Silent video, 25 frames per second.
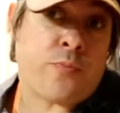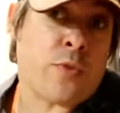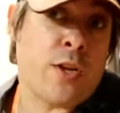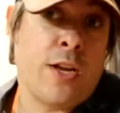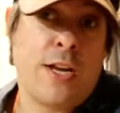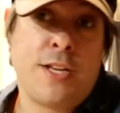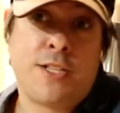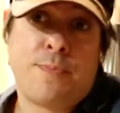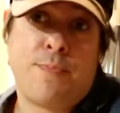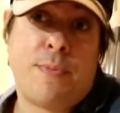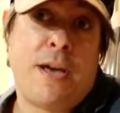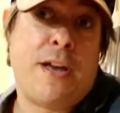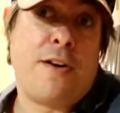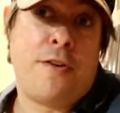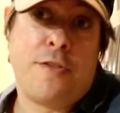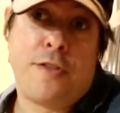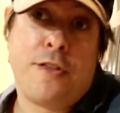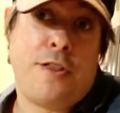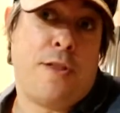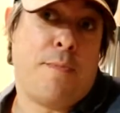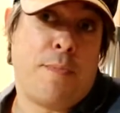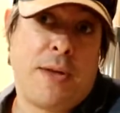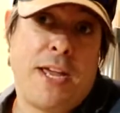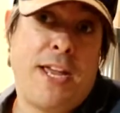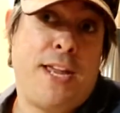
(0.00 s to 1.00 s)
it's better than
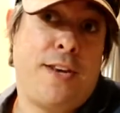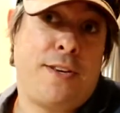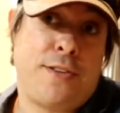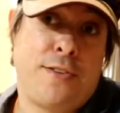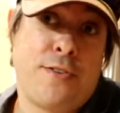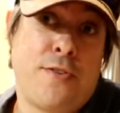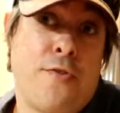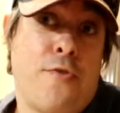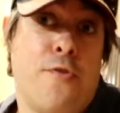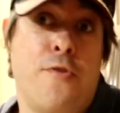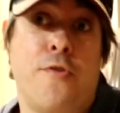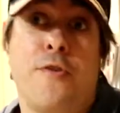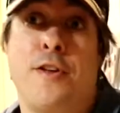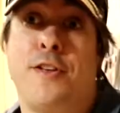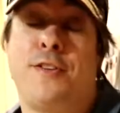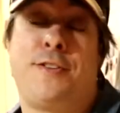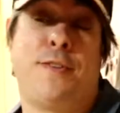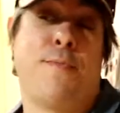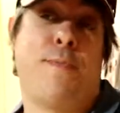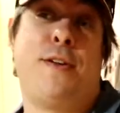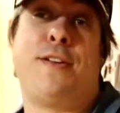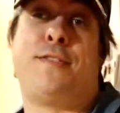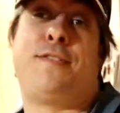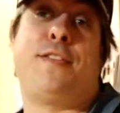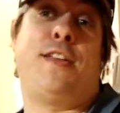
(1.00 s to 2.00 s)
the meat or it's the
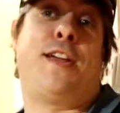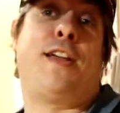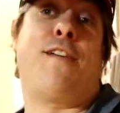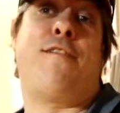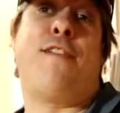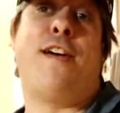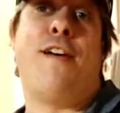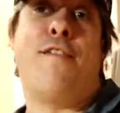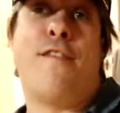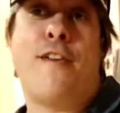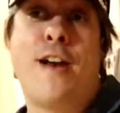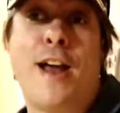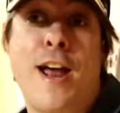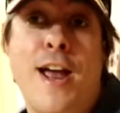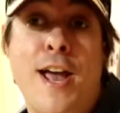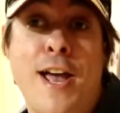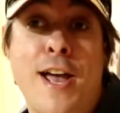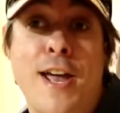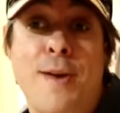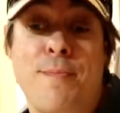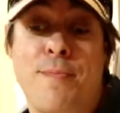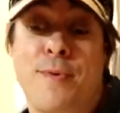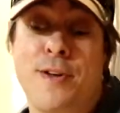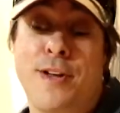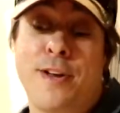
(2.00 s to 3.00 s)
best thing I've ever
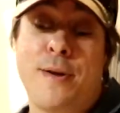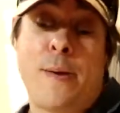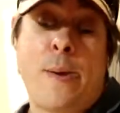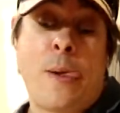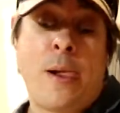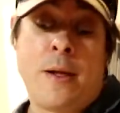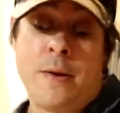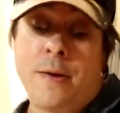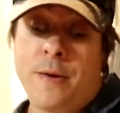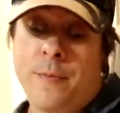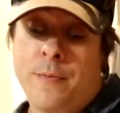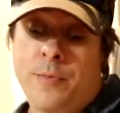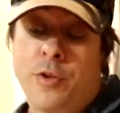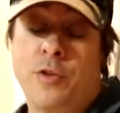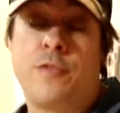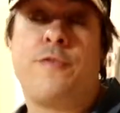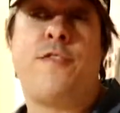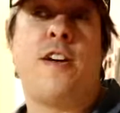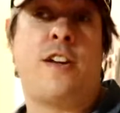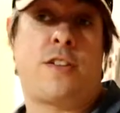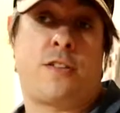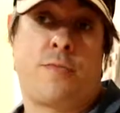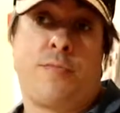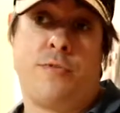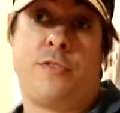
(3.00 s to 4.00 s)
had, but those
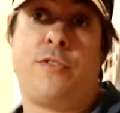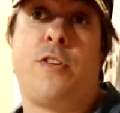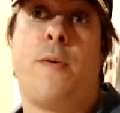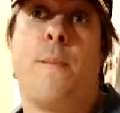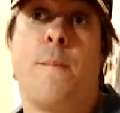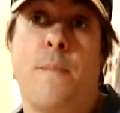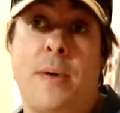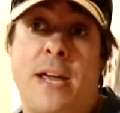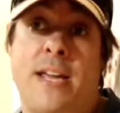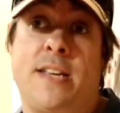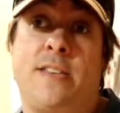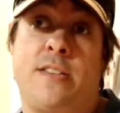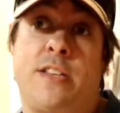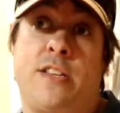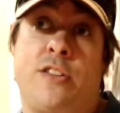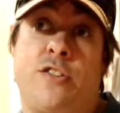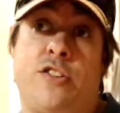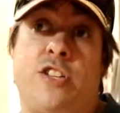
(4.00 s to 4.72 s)
vegetables are amazing.